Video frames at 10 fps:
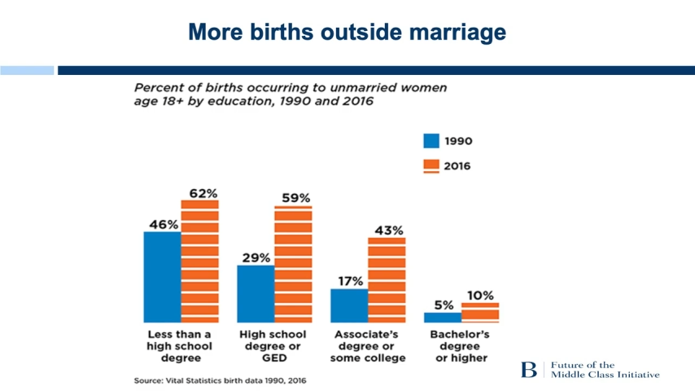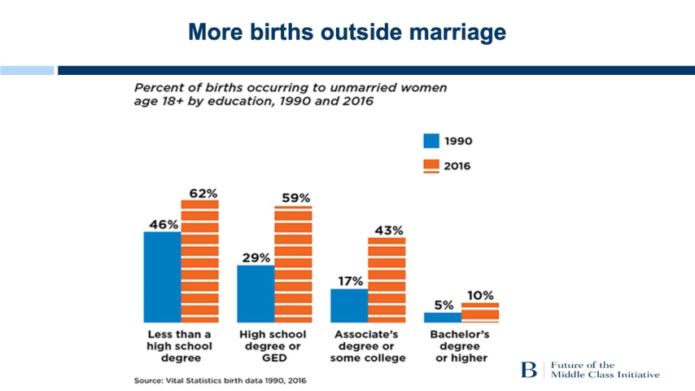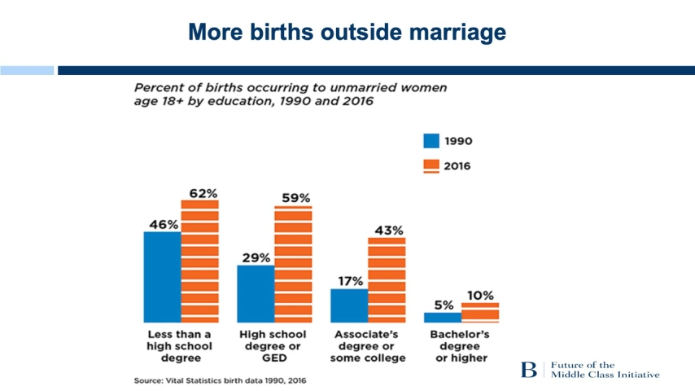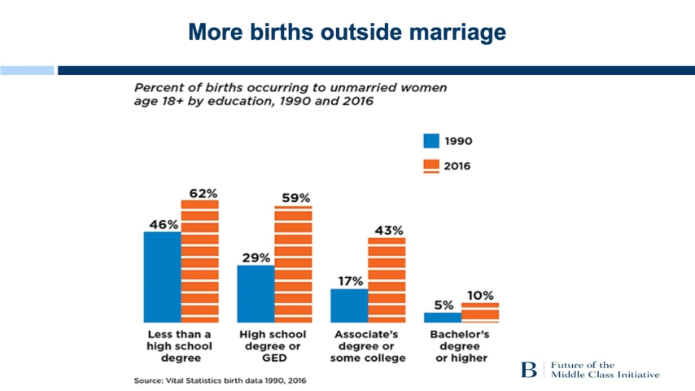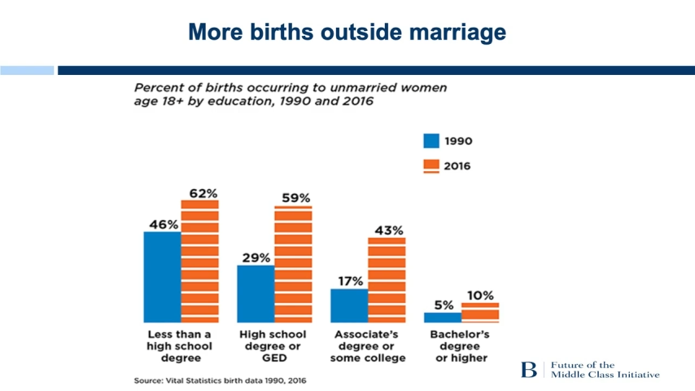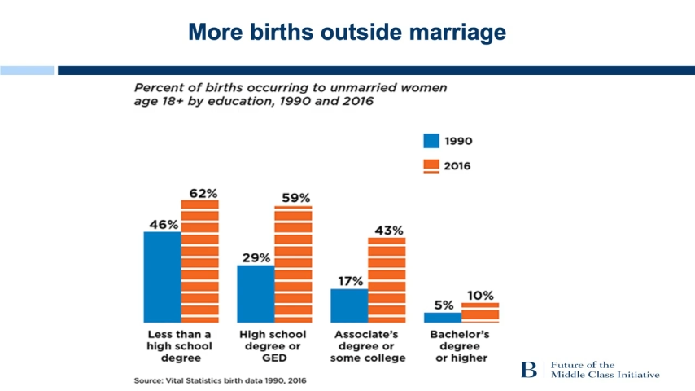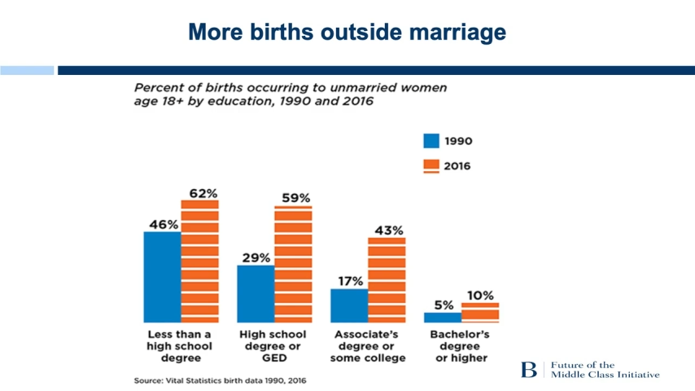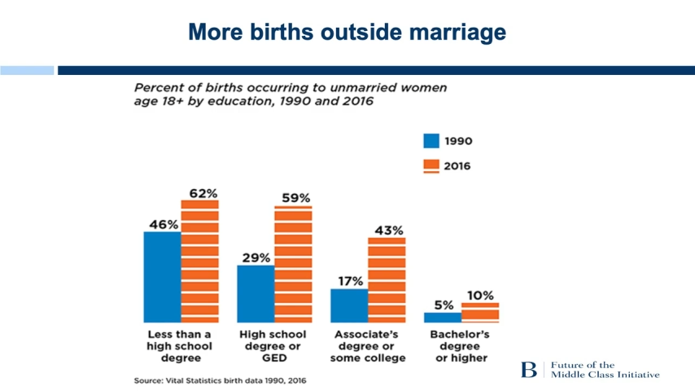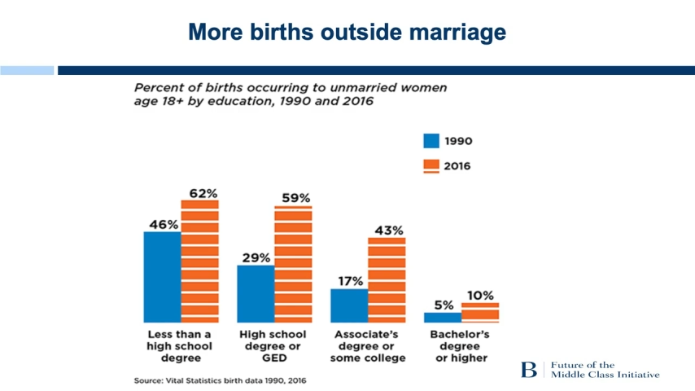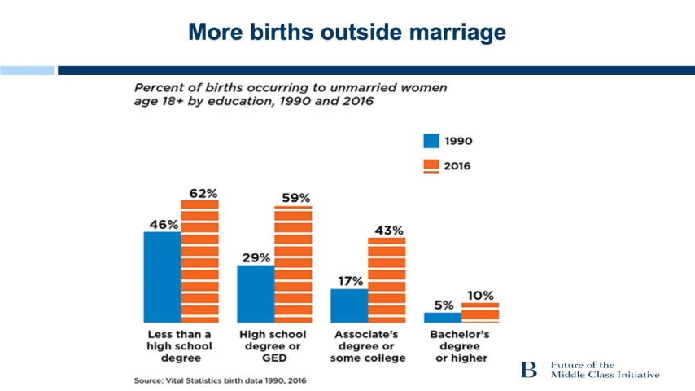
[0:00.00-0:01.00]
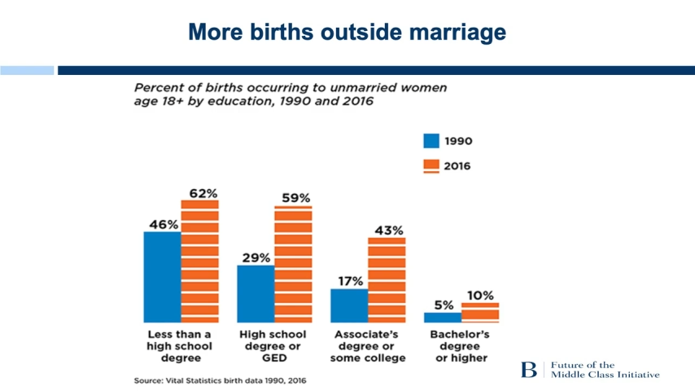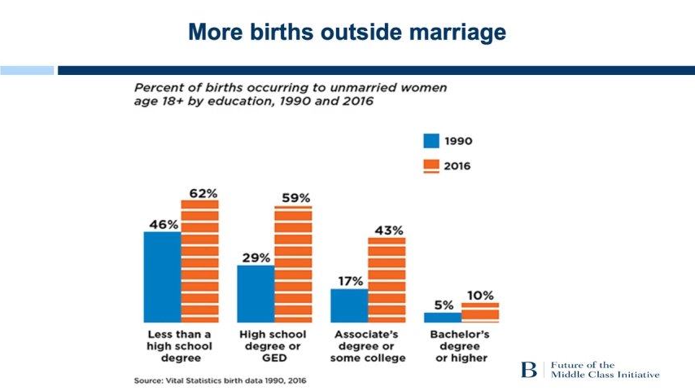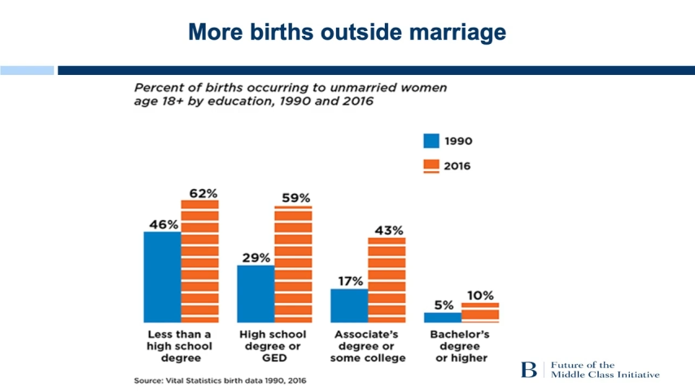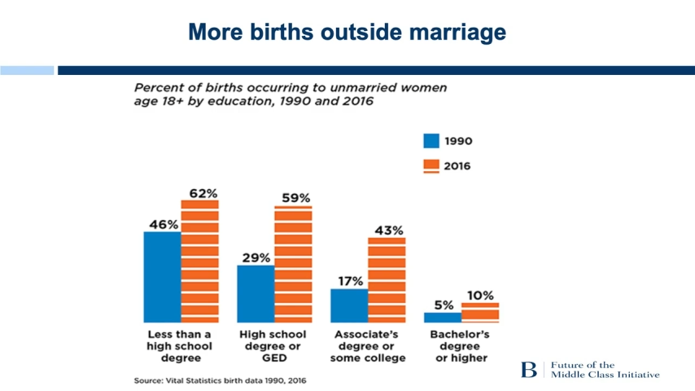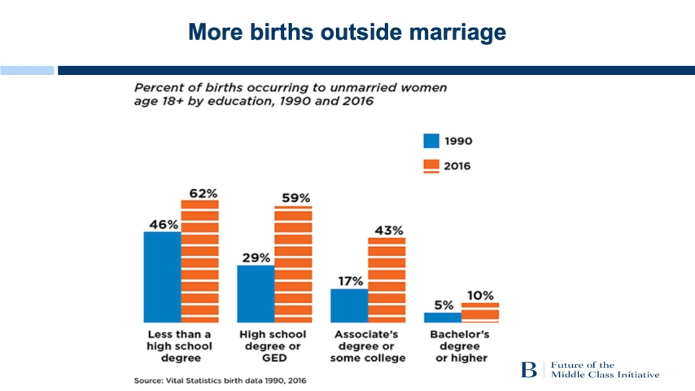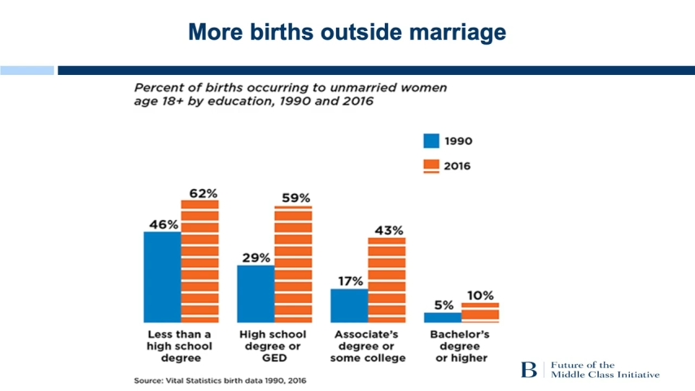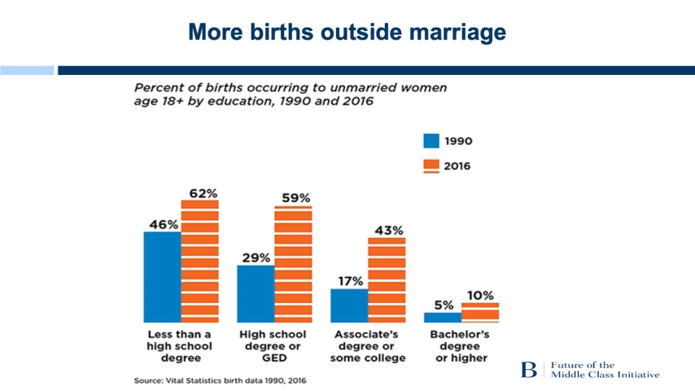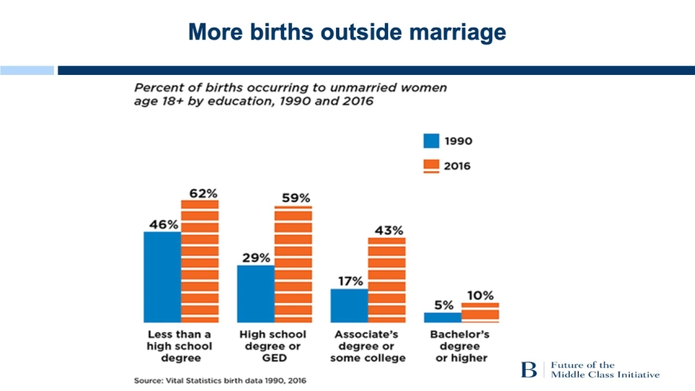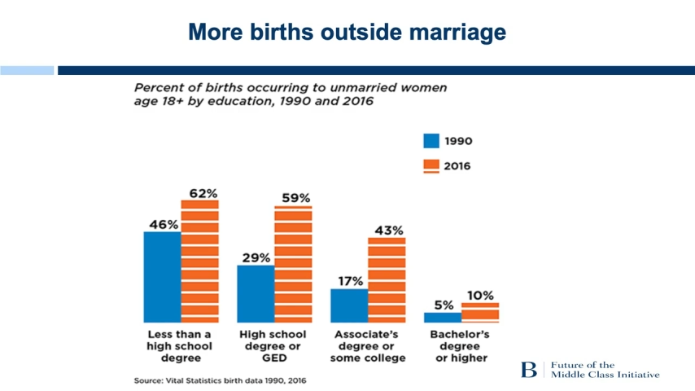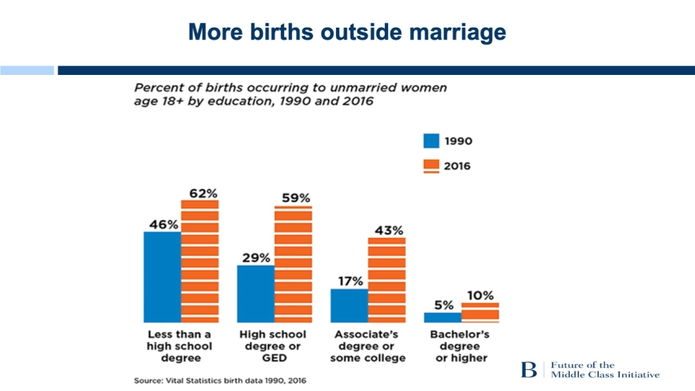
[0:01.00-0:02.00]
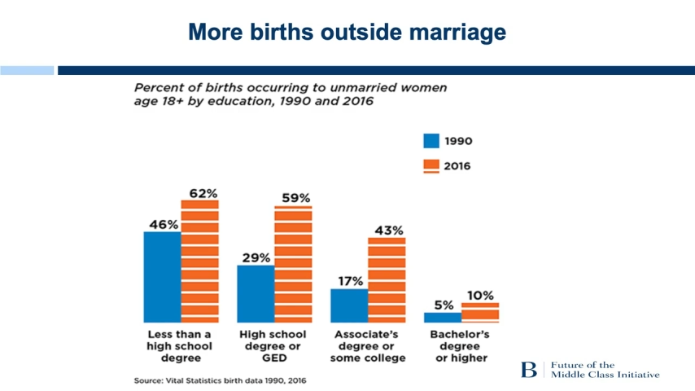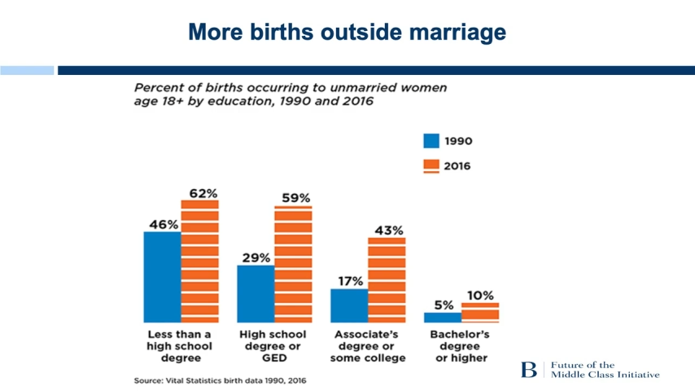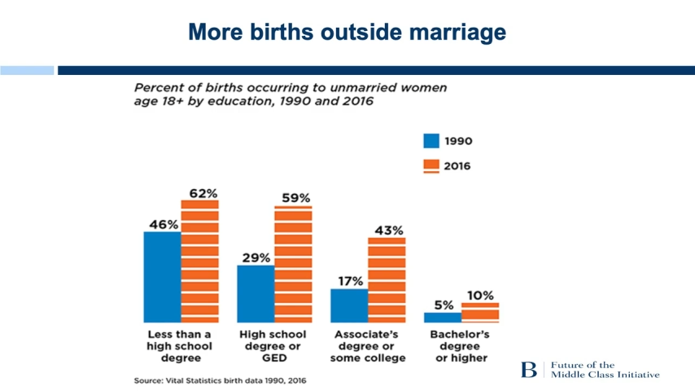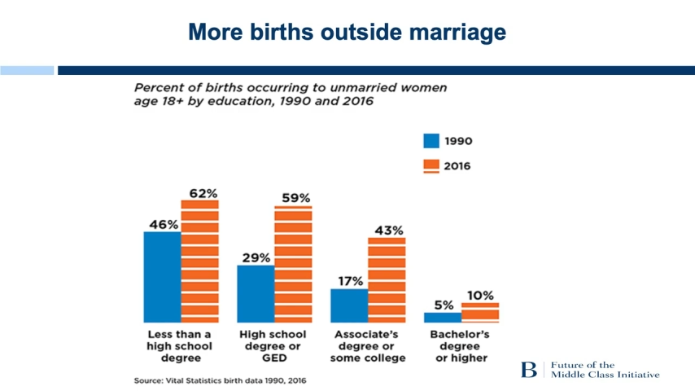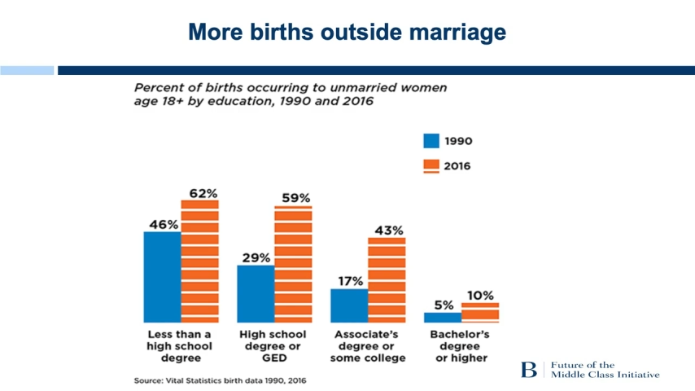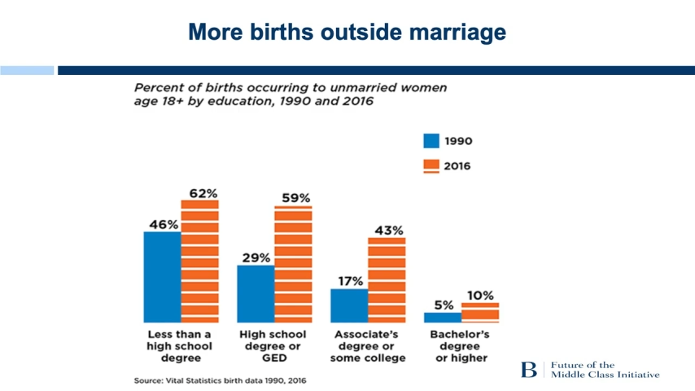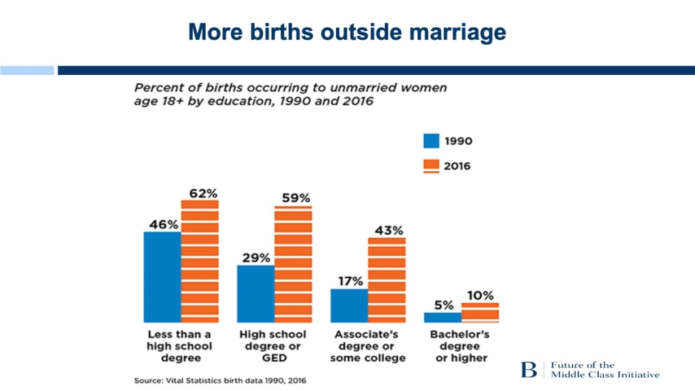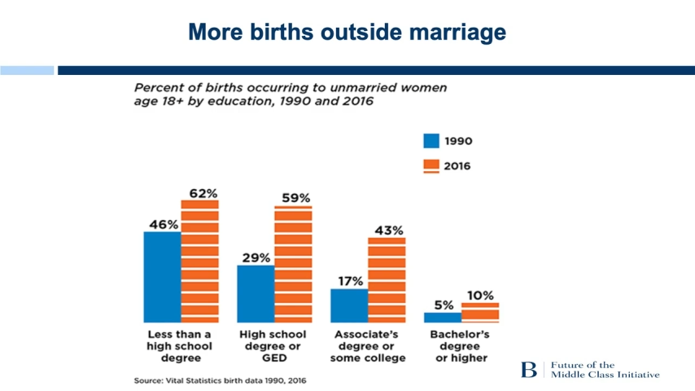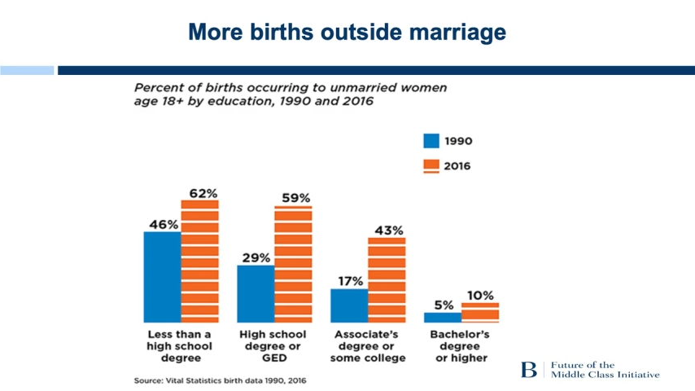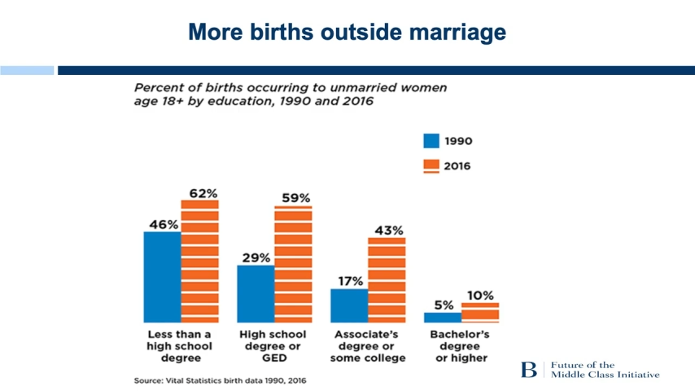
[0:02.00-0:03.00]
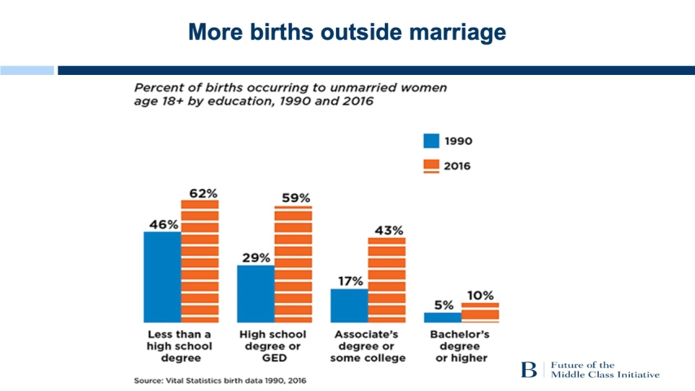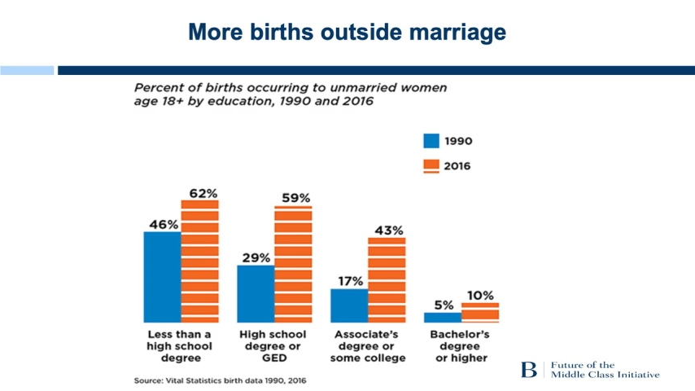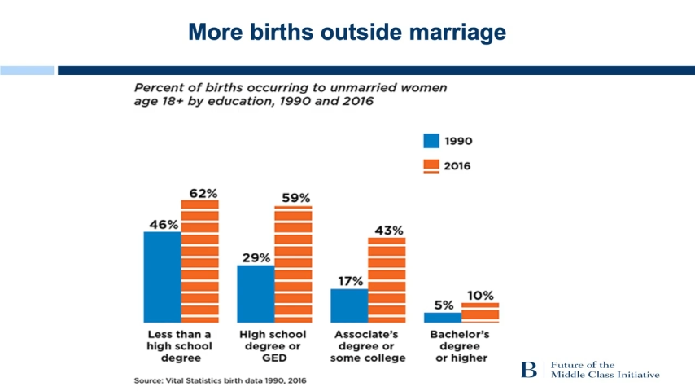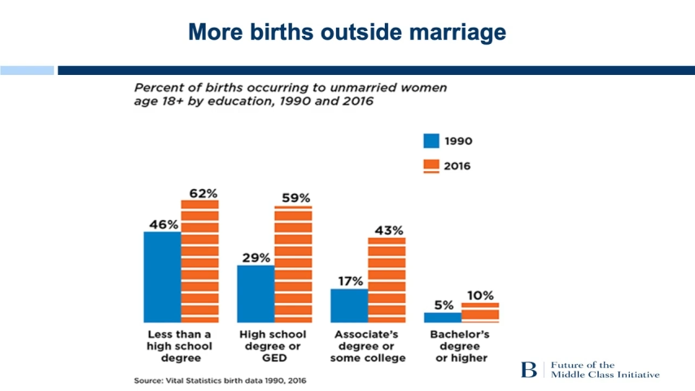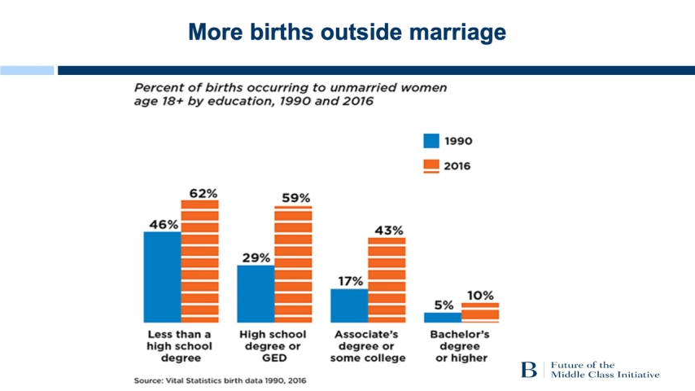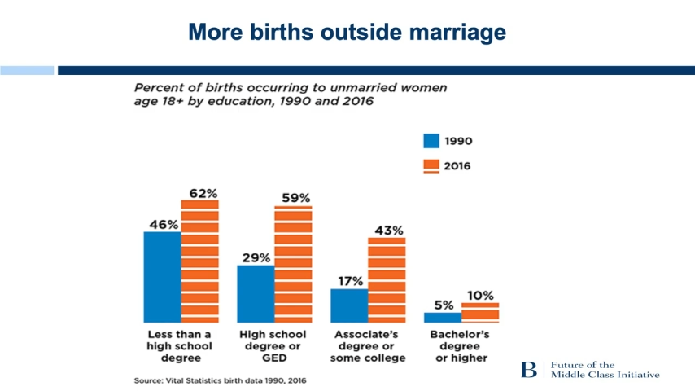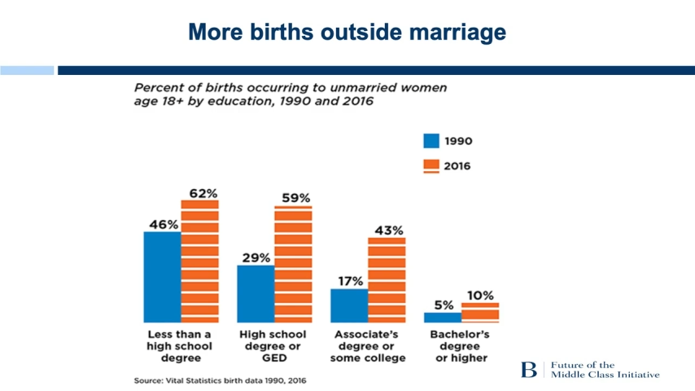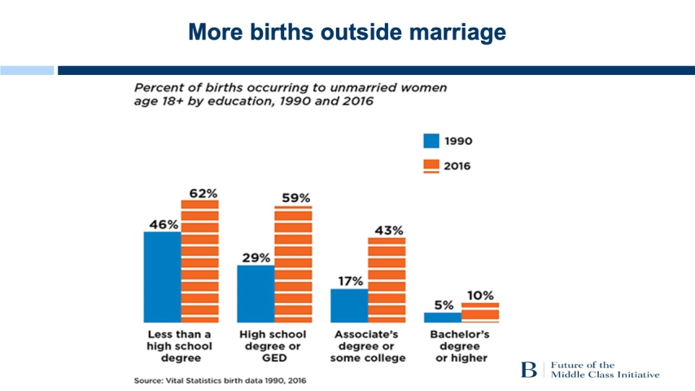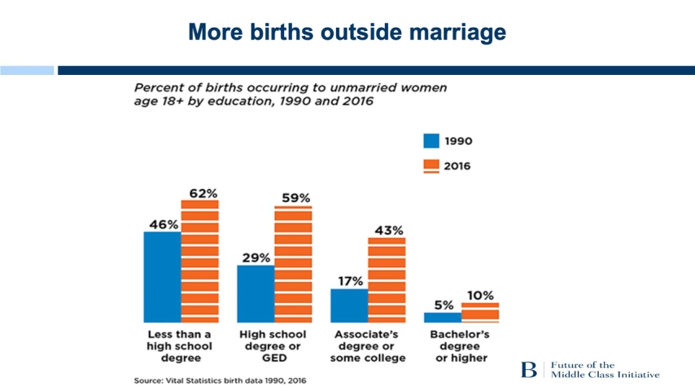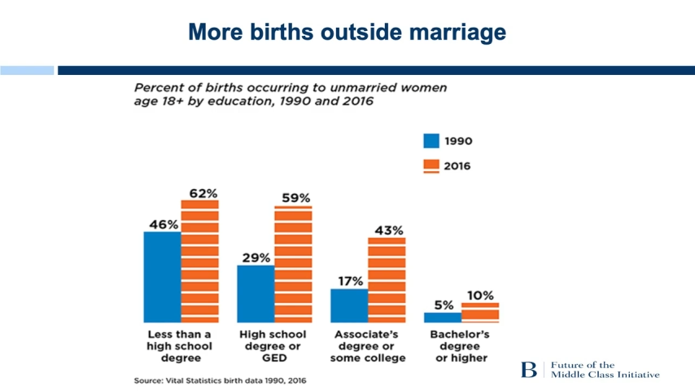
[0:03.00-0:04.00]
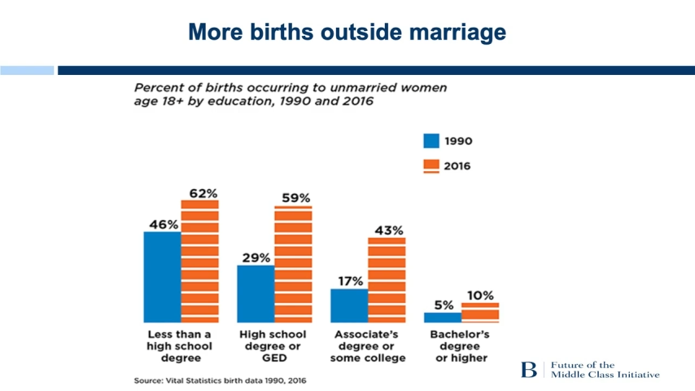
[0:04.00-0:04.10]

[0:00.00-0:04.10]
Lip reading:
[unreadable: no face in view]